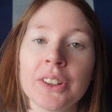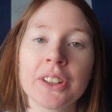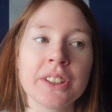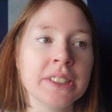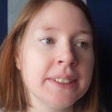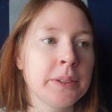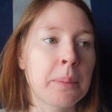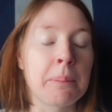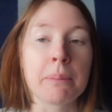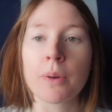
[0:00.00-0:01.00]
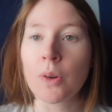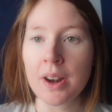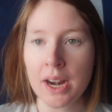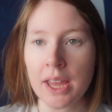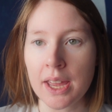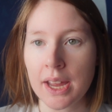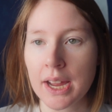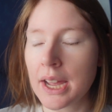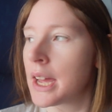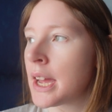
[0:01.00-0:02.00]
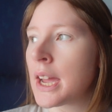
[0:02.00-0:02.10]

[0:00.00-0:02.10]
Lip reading: Good morning.